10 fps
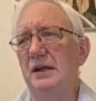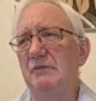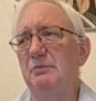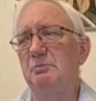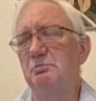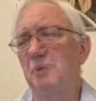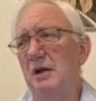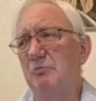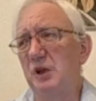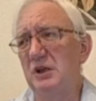believe,
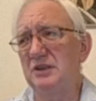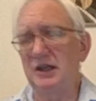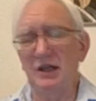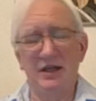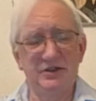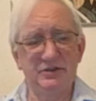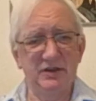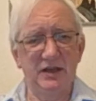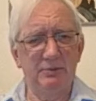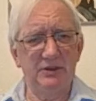my reading is
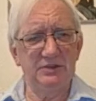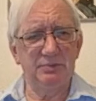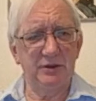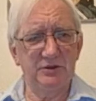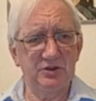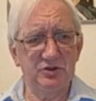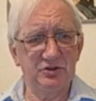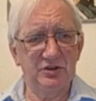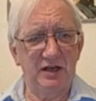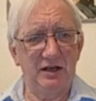that Lebanese
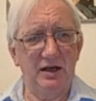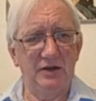politicians here